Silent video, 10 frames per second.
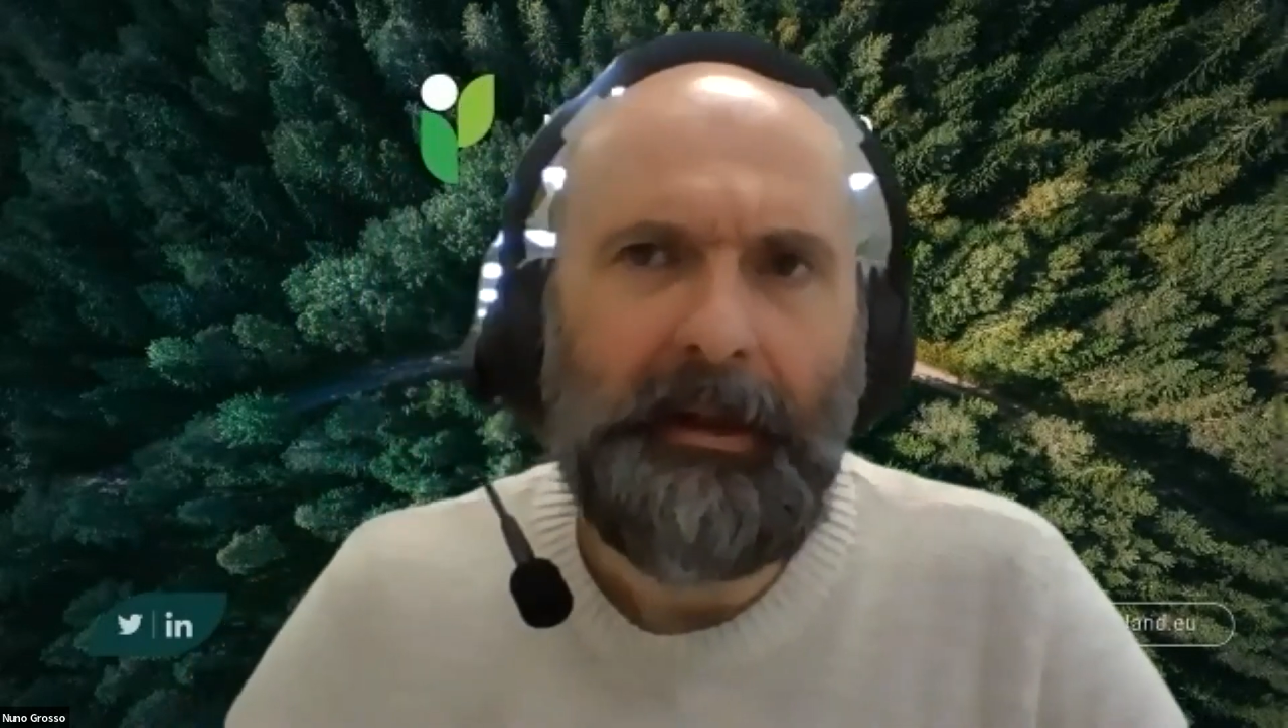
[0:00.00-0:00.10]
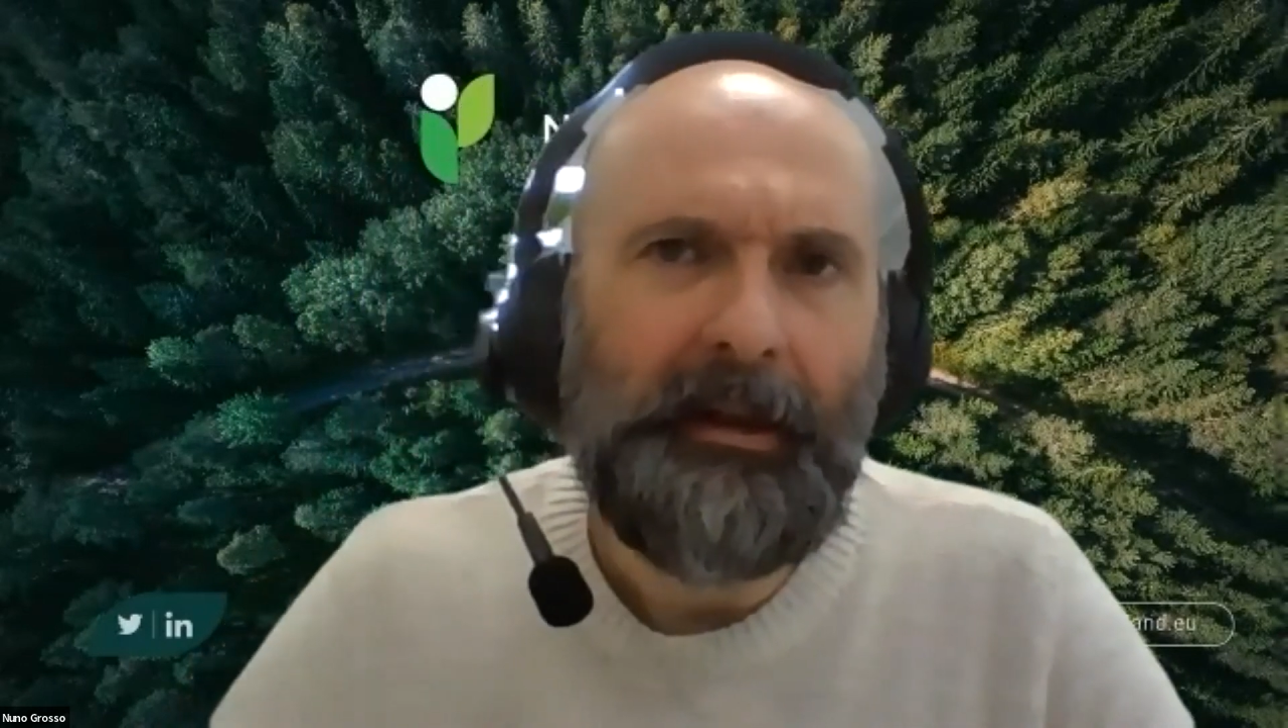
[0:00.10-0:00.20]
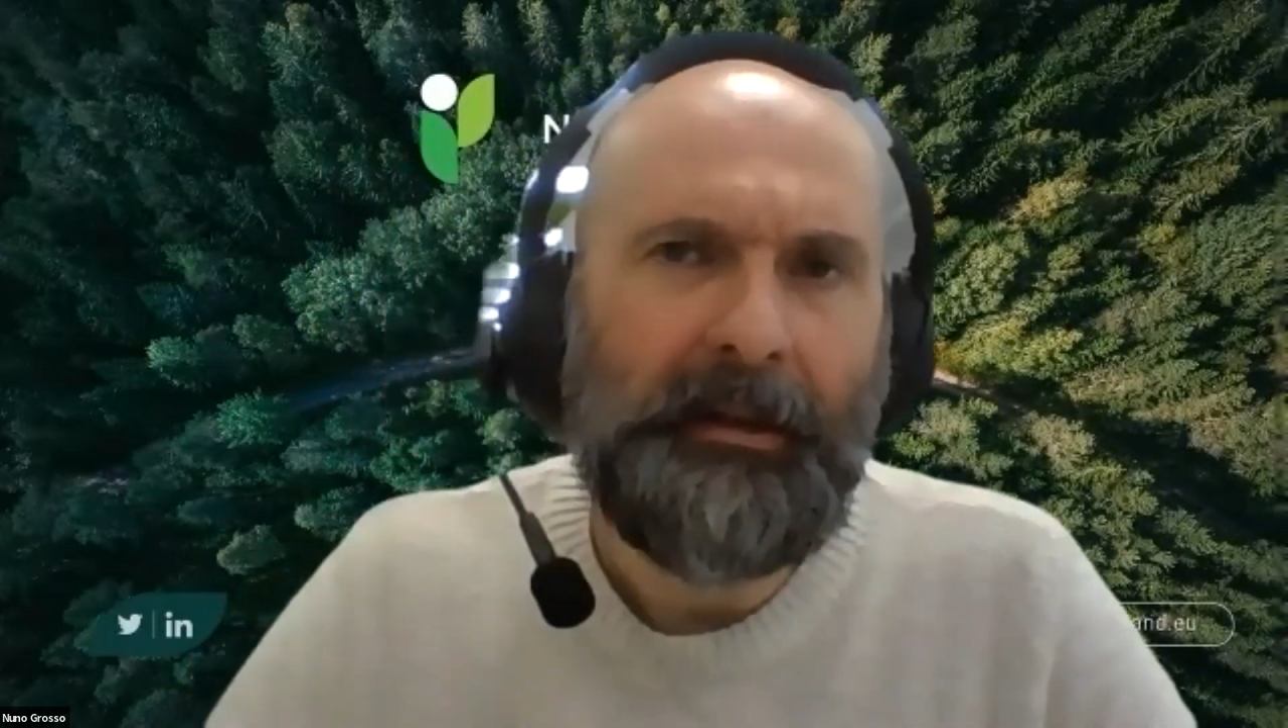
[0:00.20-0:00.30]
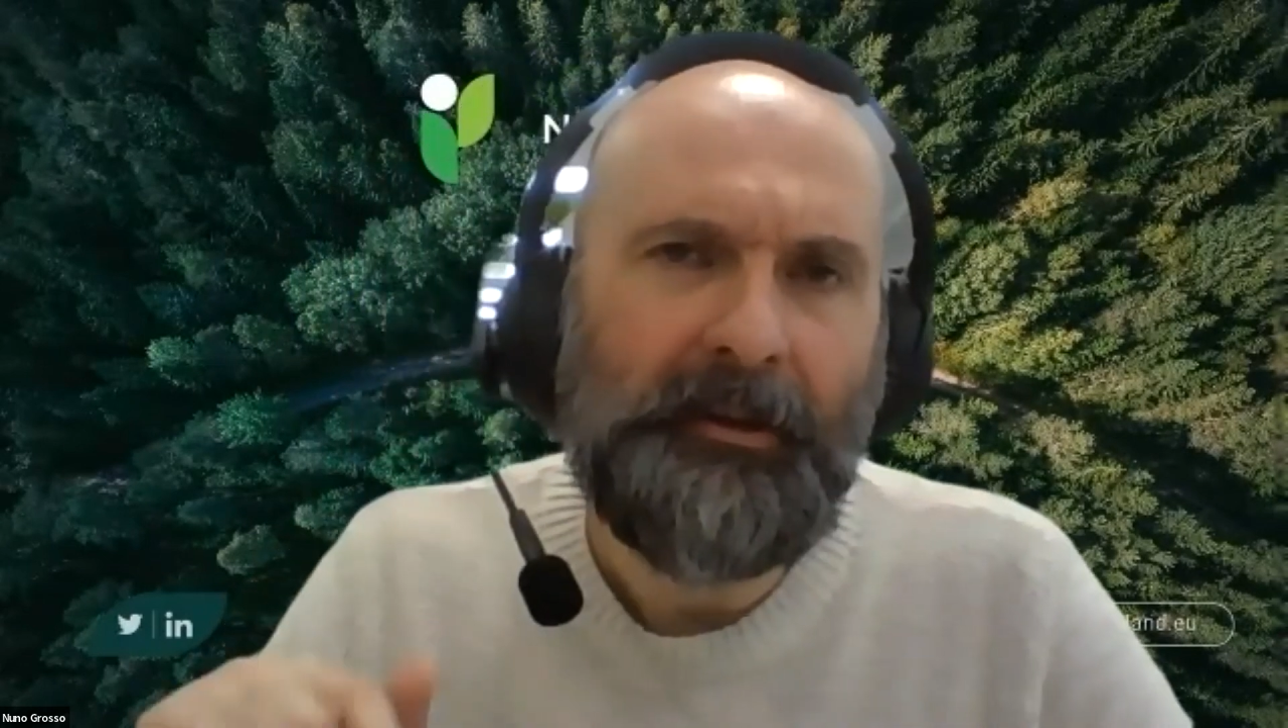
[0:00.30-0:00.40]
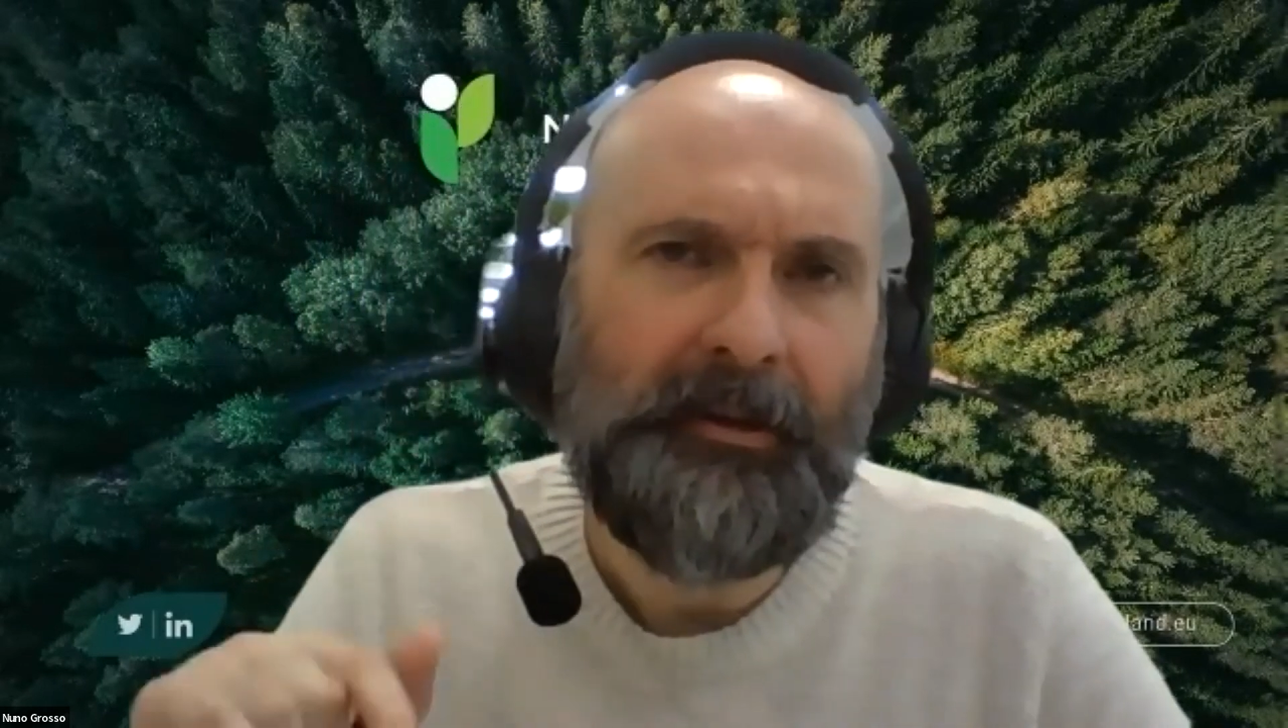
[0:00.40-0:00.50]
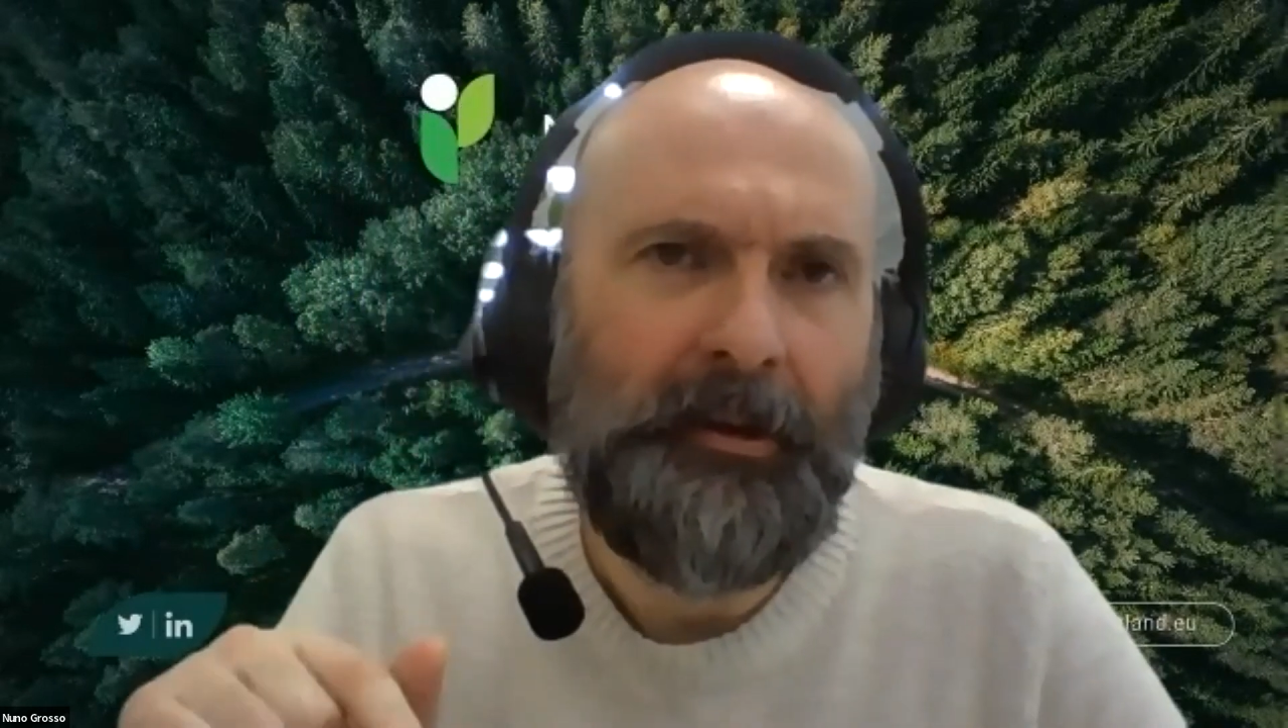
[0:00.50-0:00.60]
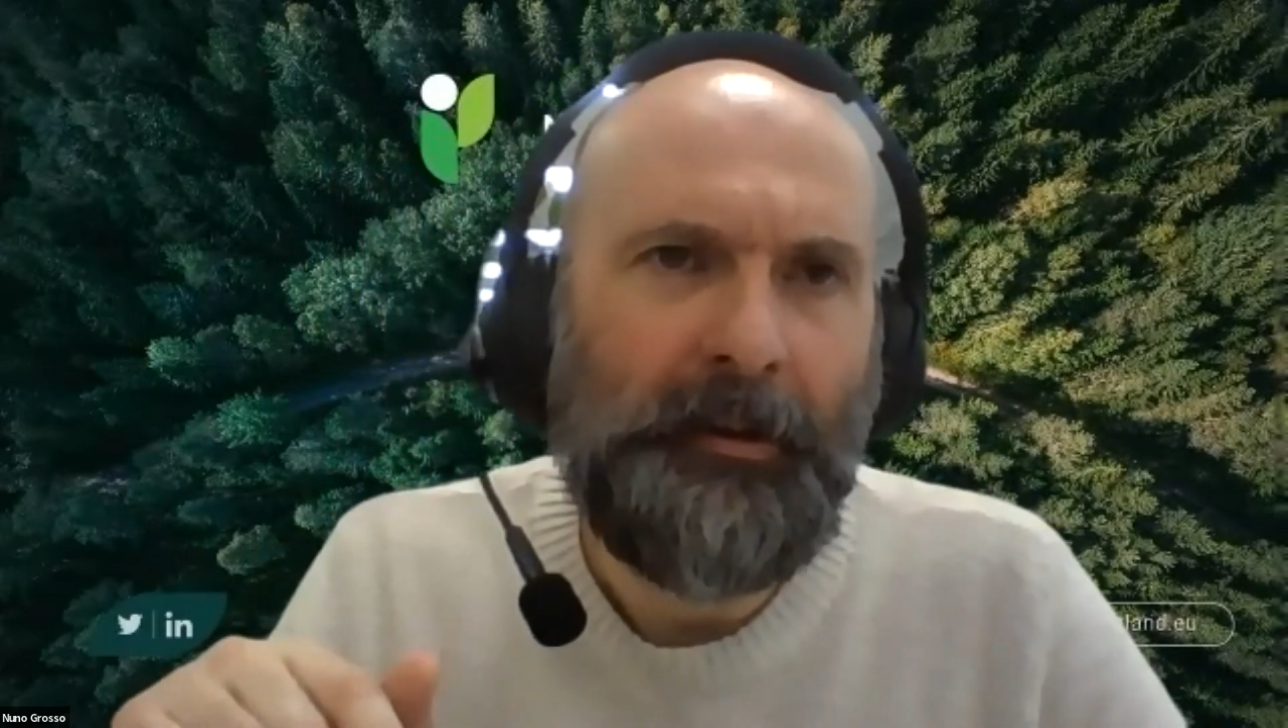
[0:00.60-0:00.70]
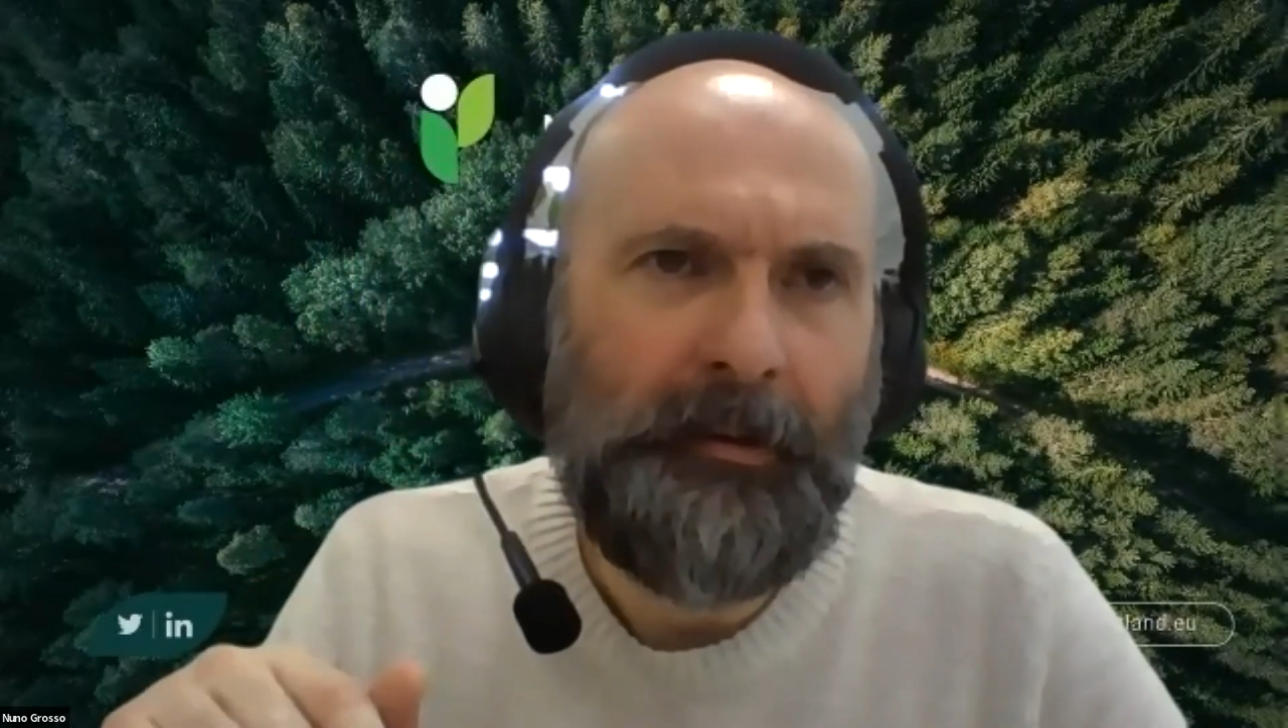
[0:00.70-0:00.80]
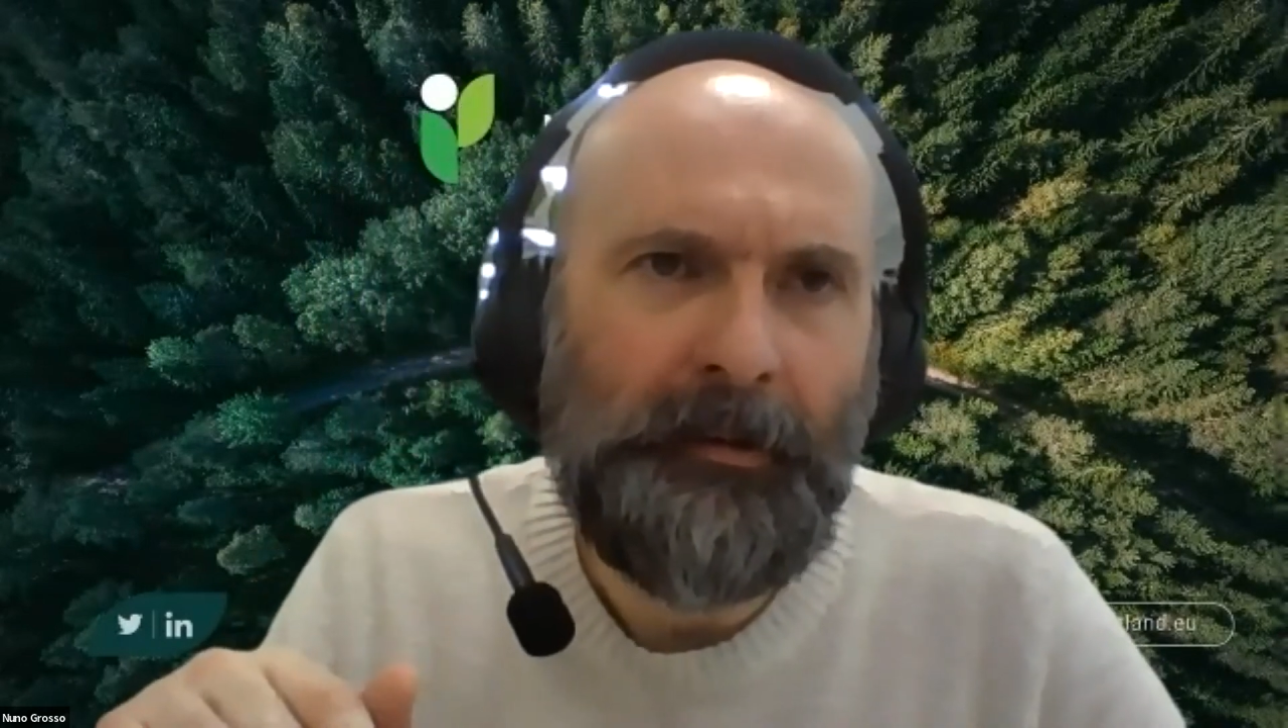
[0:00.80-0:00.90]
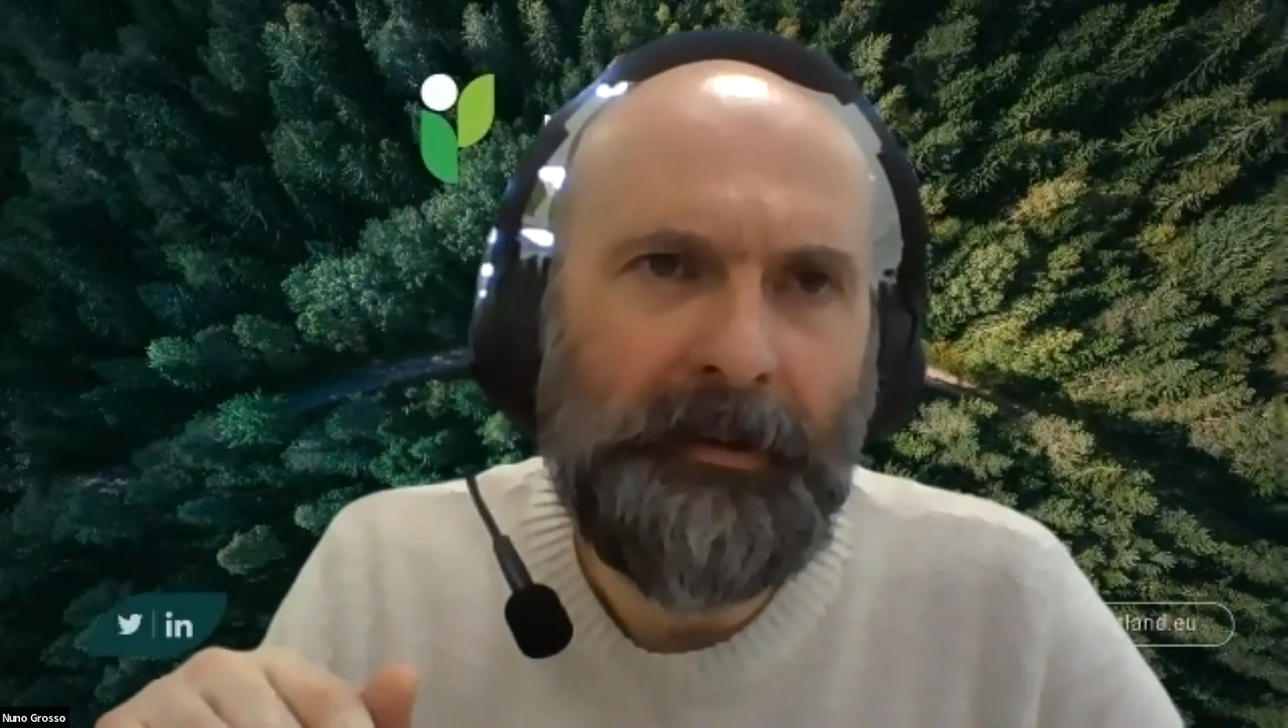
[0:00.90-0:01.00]
and
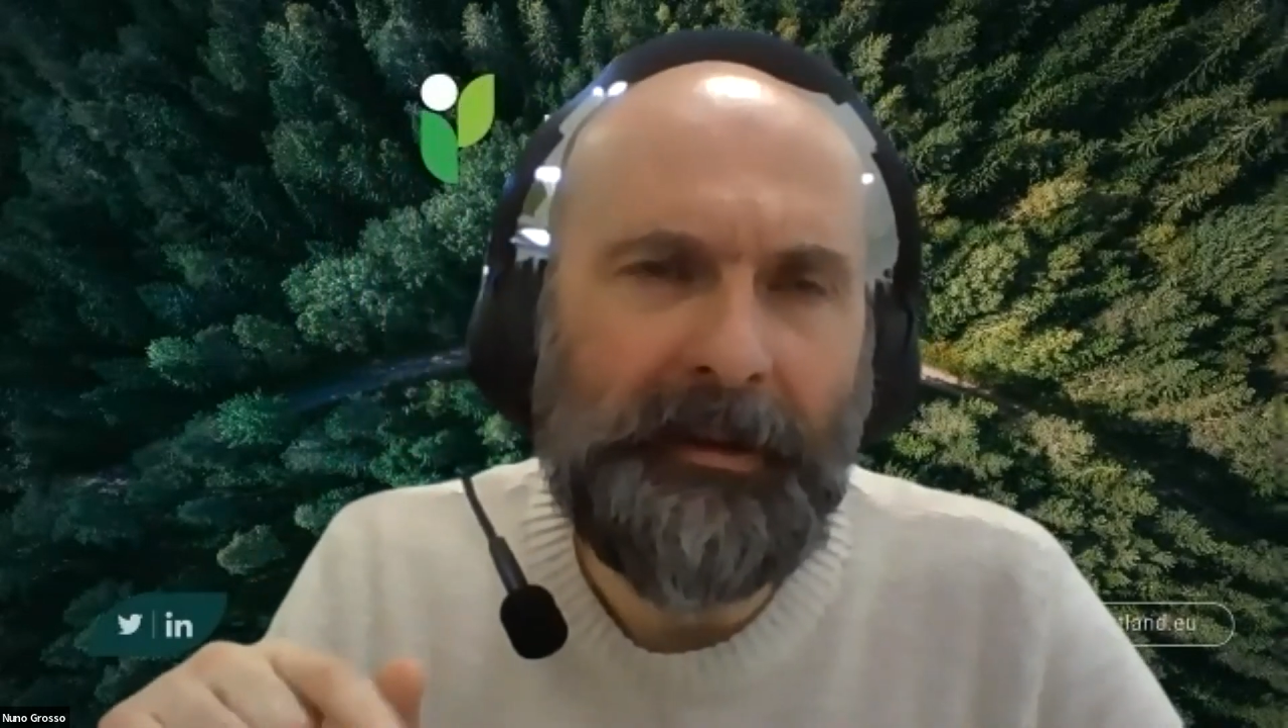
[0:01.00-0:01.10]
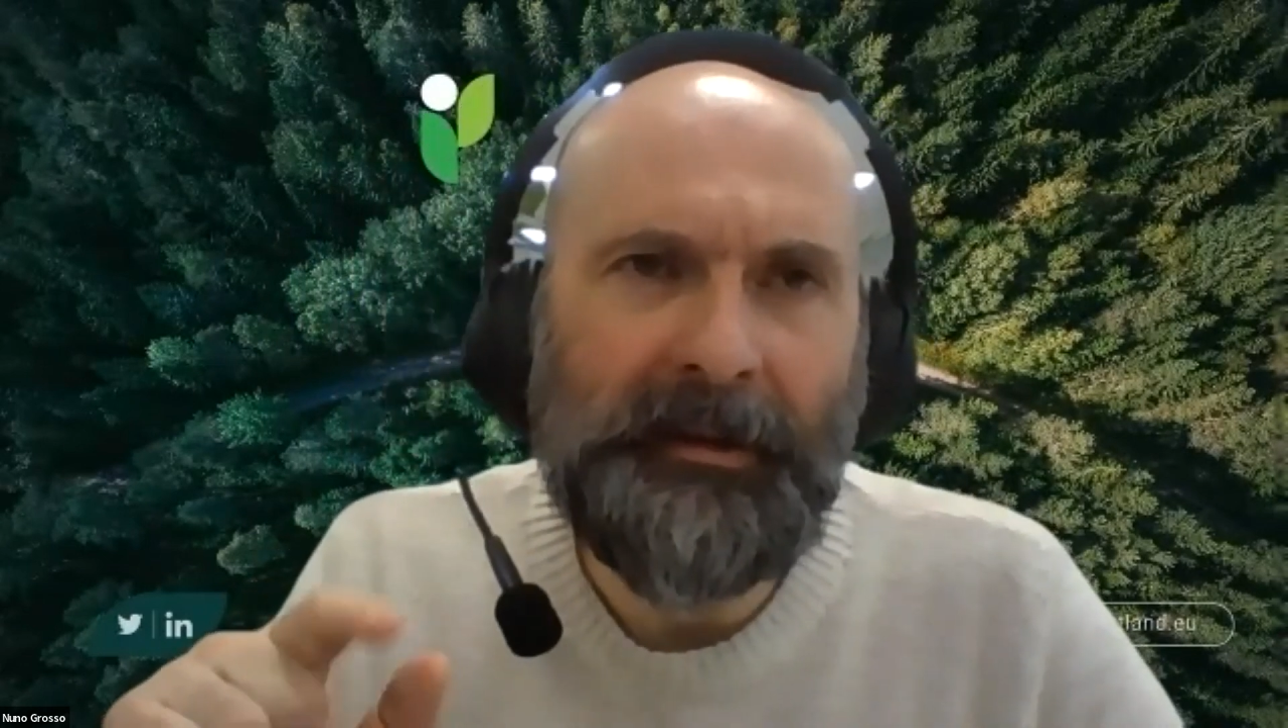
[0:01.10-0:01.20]
show that